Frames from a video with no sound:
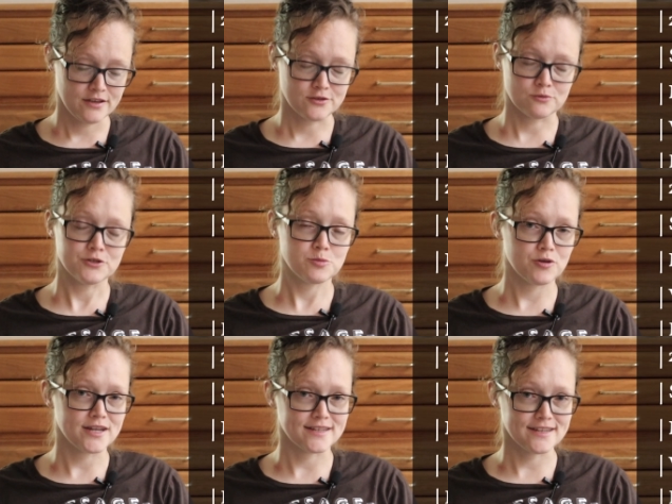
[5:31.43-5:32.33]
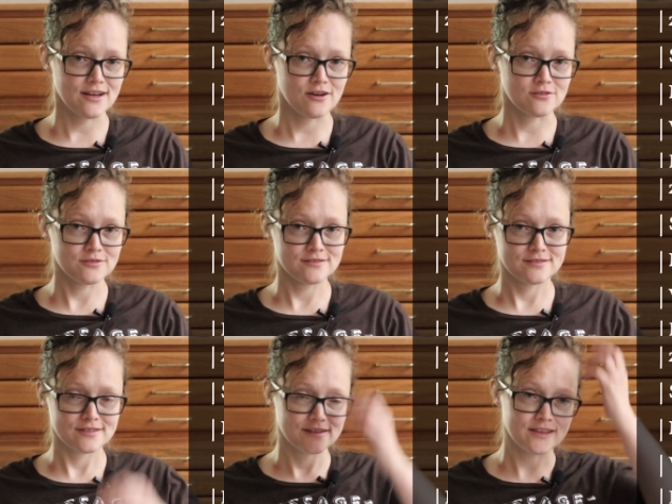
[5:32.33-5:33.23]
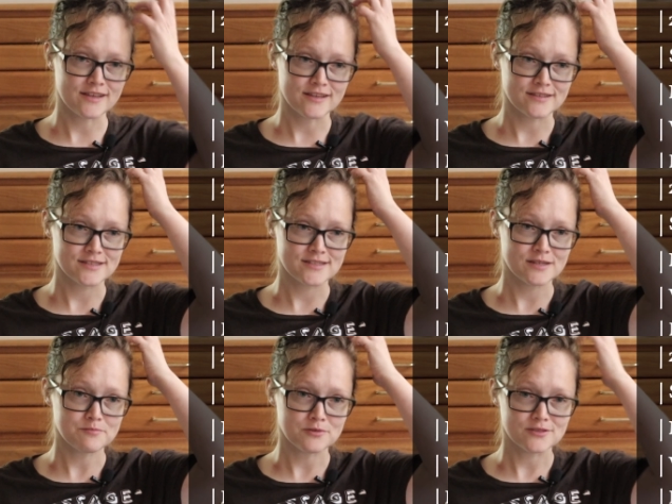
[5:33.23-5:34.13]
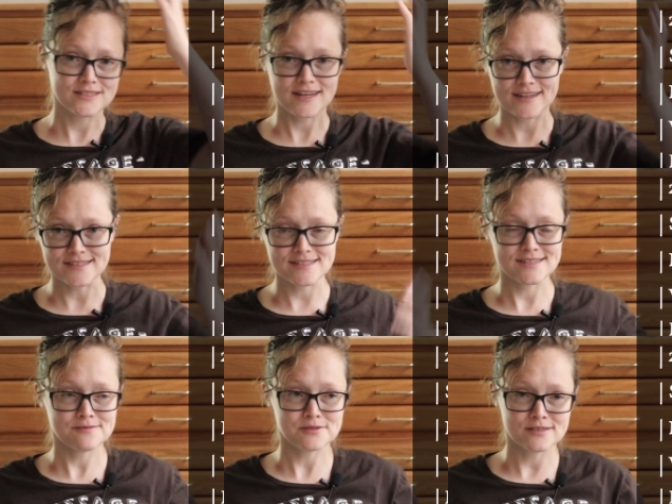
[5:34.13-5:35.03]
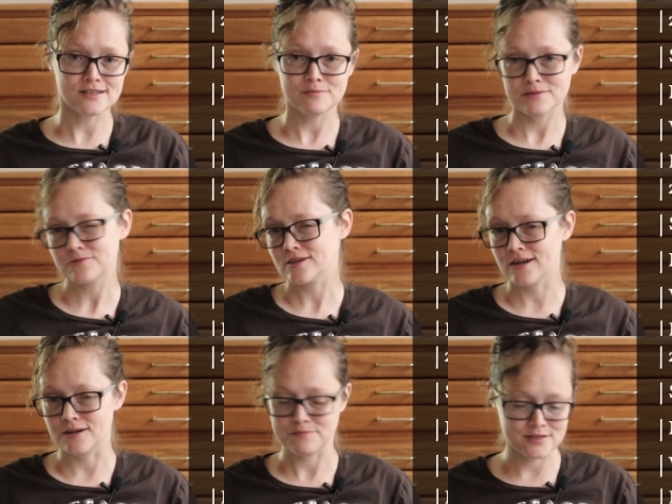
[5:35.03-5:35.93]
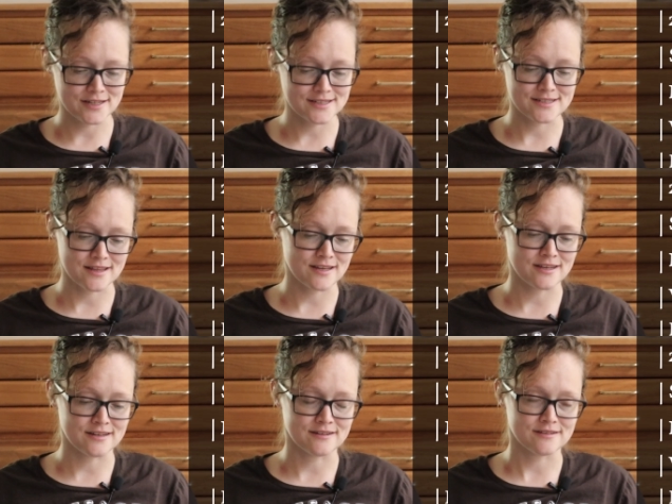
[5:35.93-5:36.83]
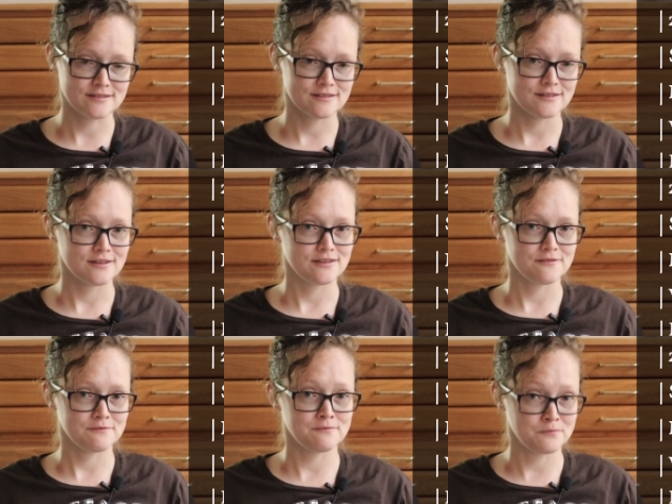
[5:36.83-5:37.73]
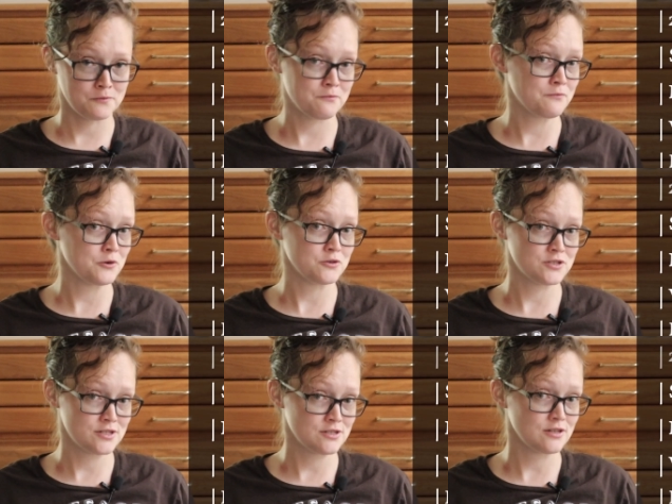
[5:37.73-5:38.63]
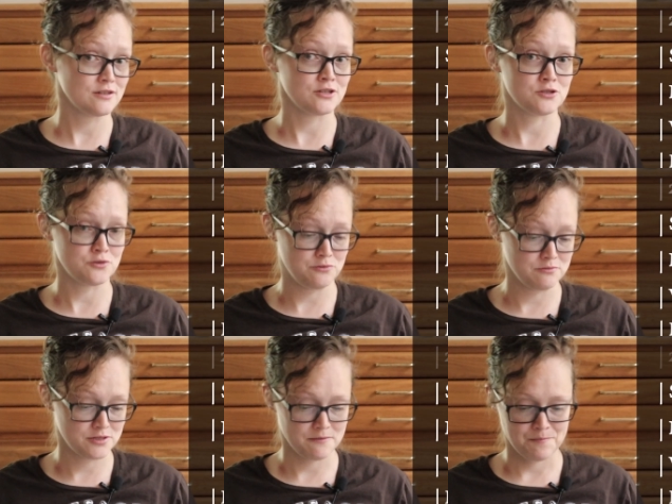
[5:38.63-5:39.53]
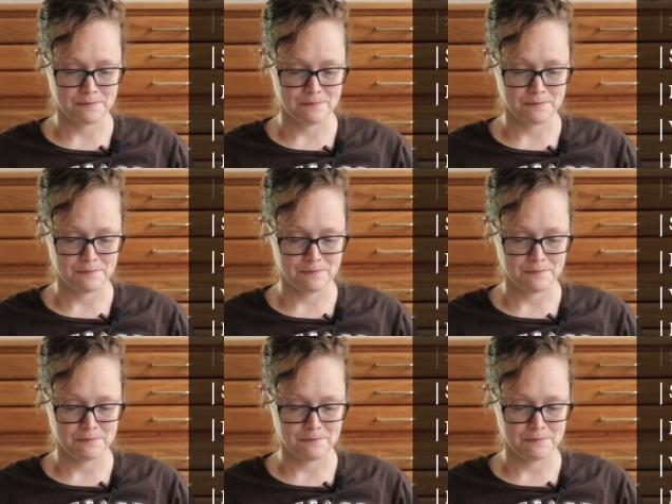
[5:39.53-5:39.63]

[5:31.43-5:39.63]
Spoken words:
So once you break it down, the simple test seems a little bit more complex than first assumed.